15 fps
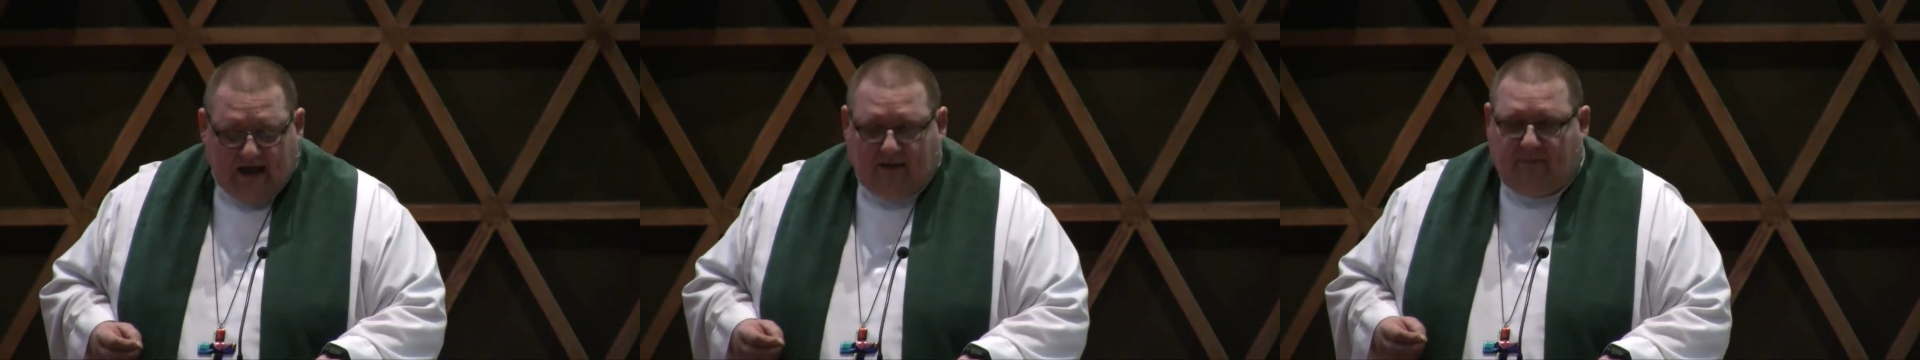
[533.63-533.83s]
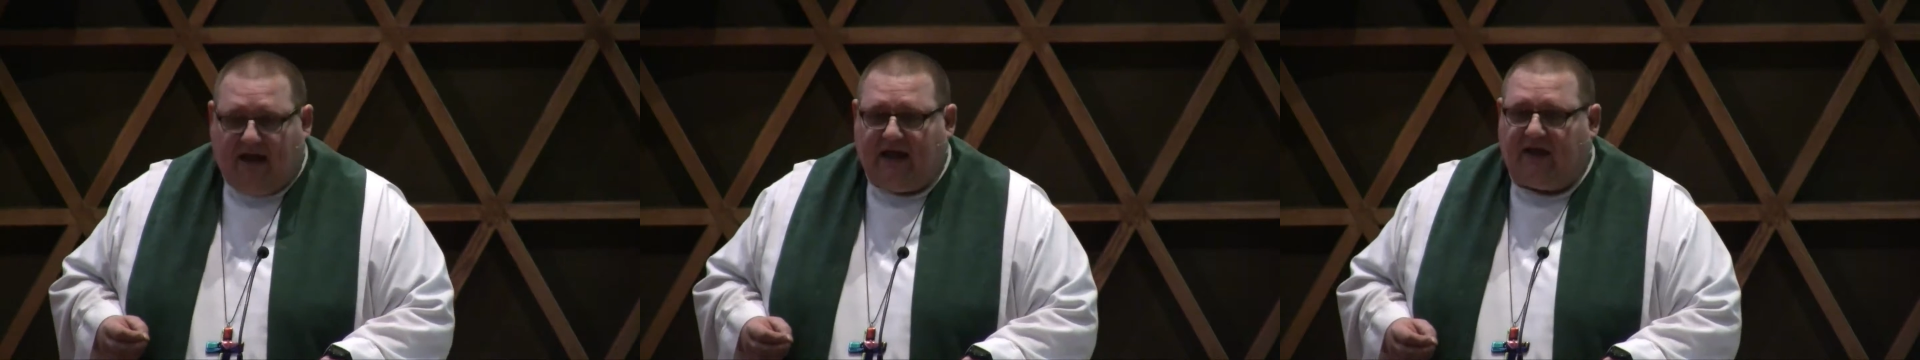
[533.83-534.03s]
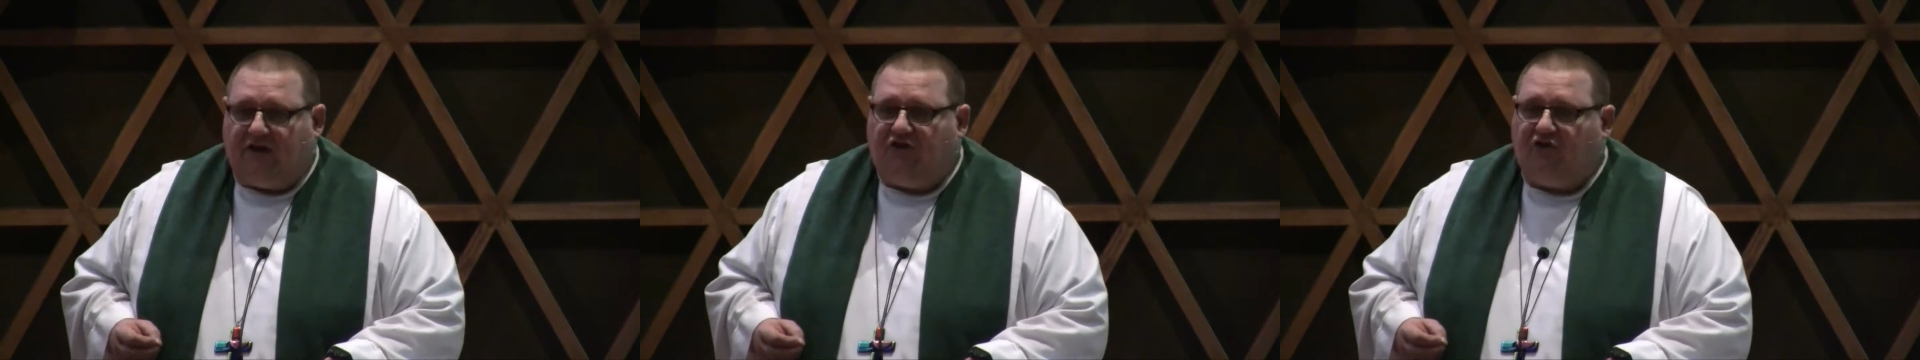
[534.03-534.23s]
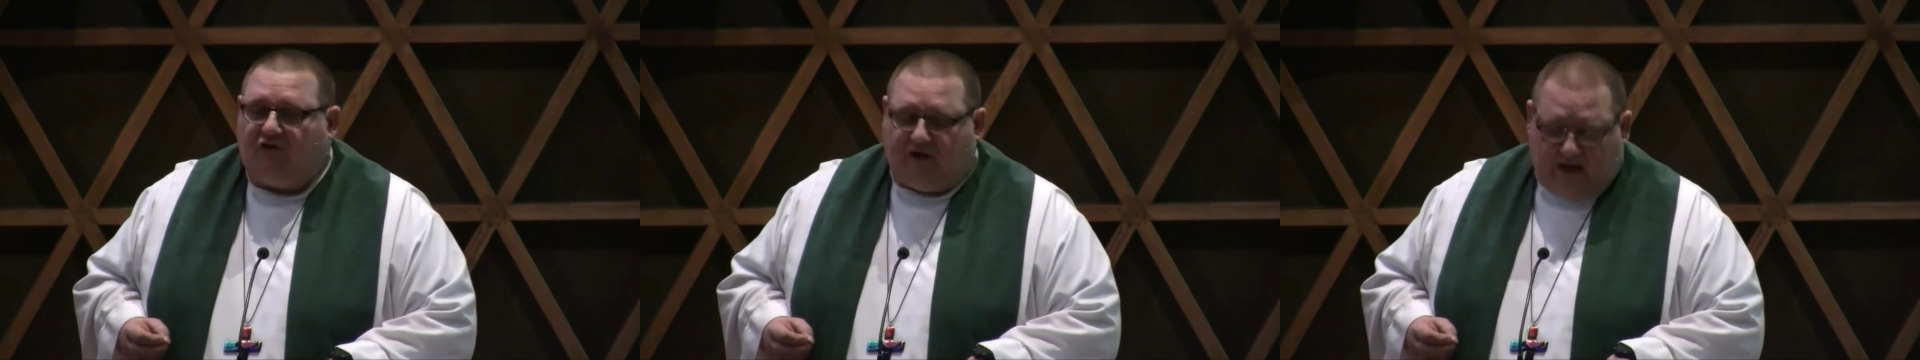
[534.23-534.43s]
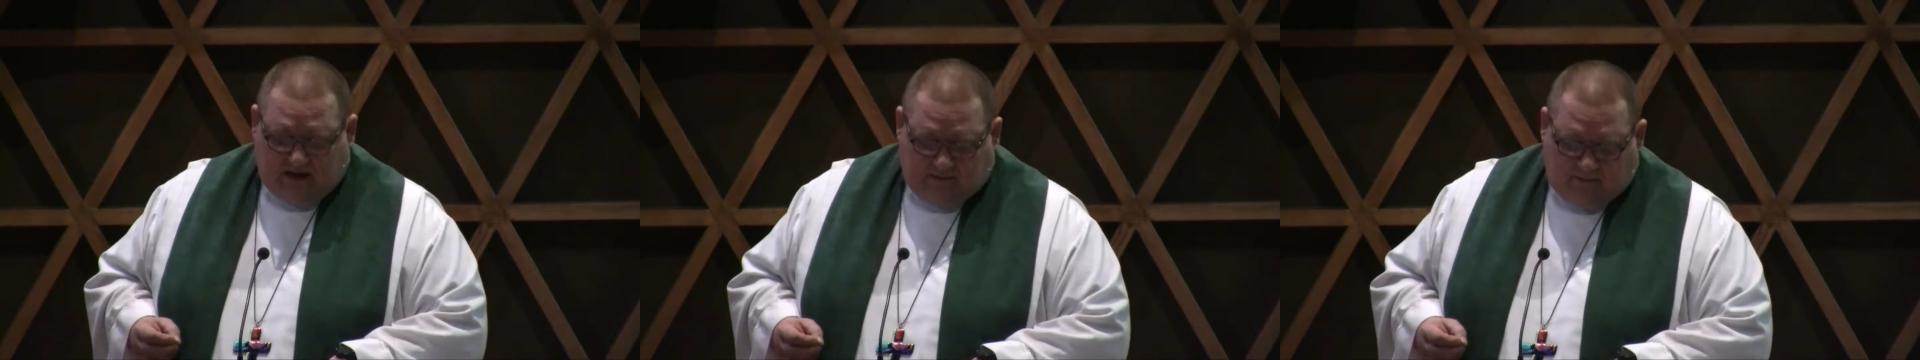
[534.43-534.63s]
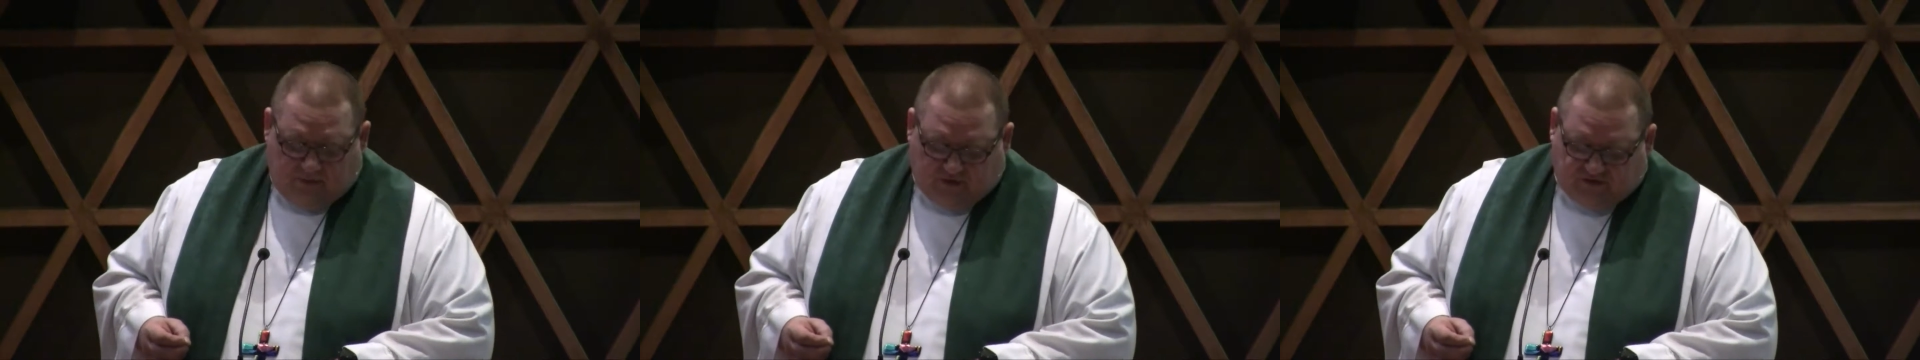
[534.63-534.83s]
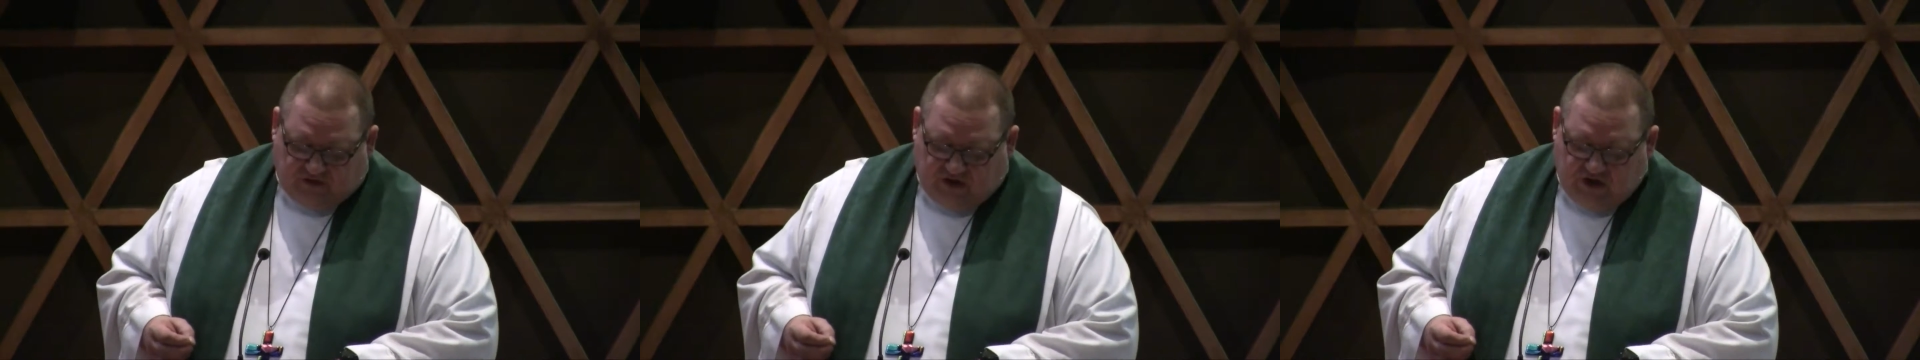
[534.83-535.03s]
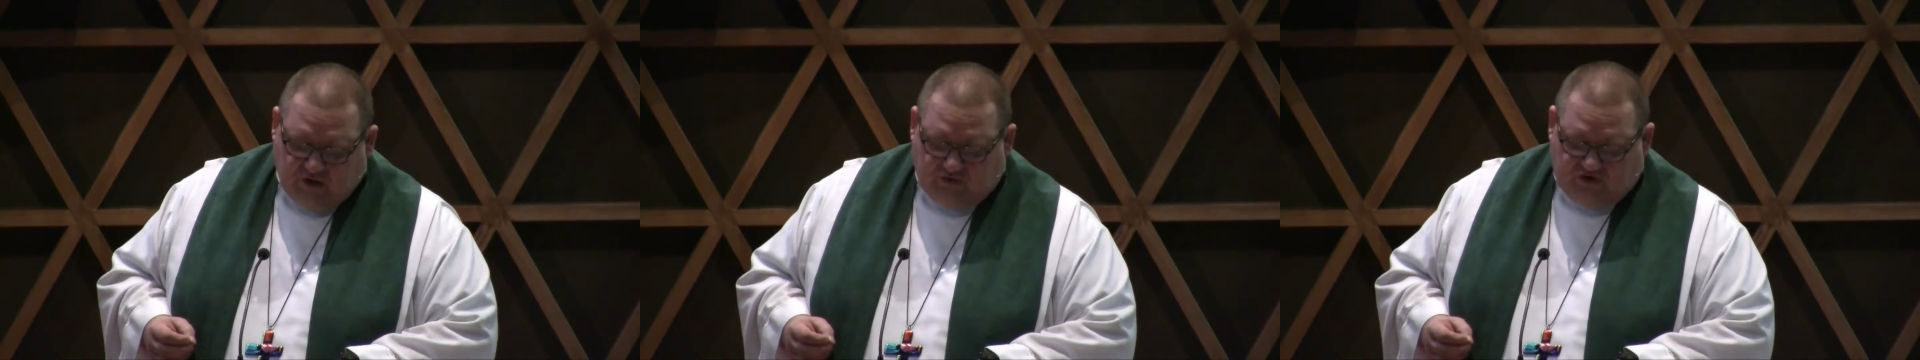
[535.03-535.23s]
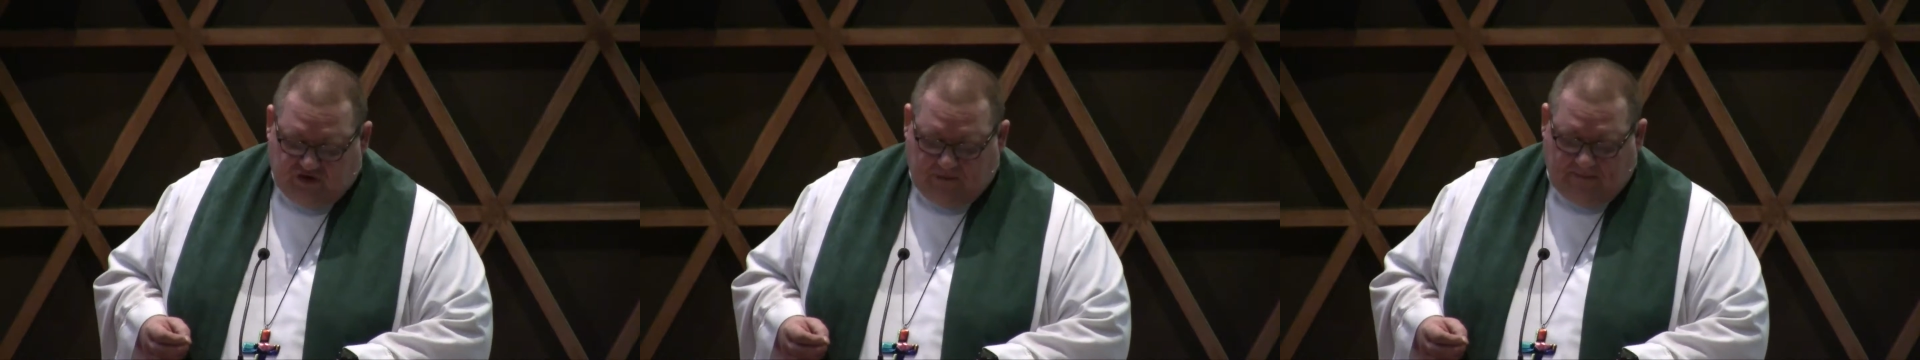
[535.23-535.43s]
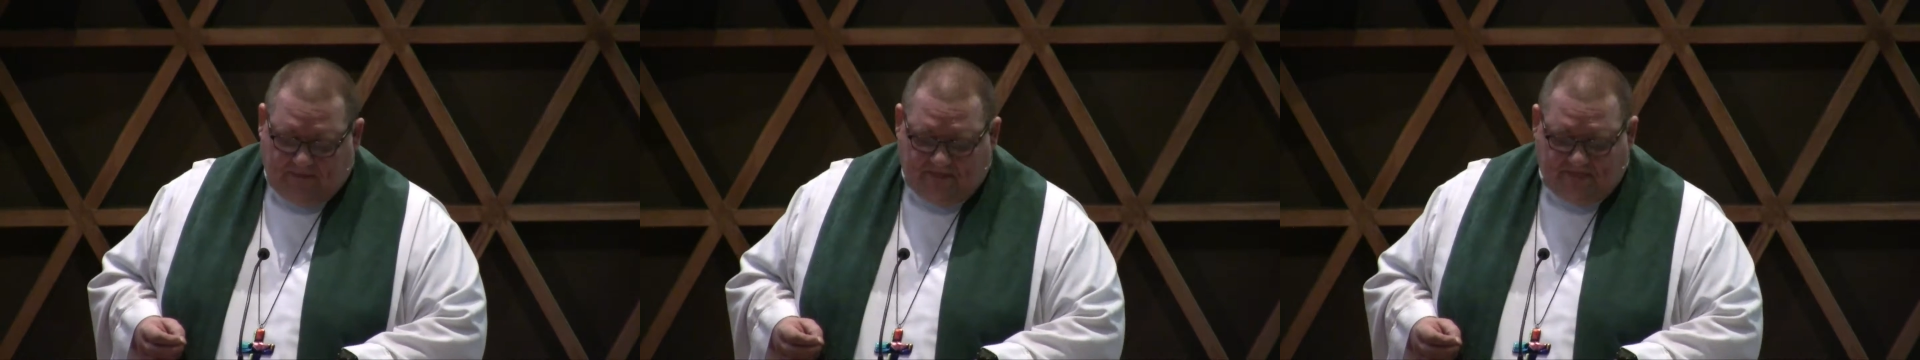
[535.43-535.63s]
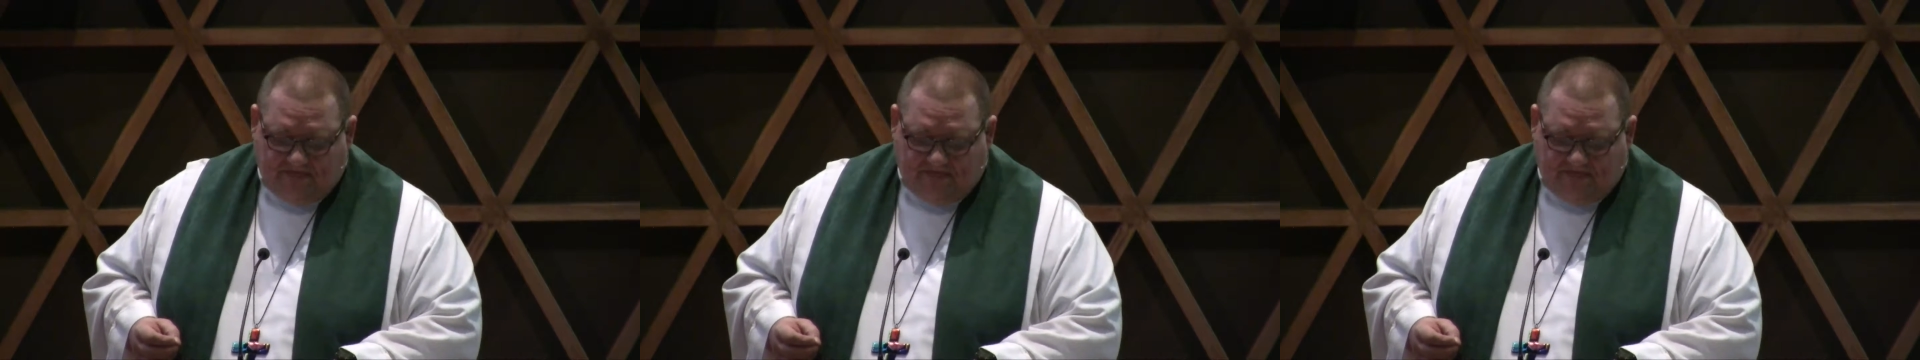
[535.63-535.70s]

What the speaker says: by enduring persecution.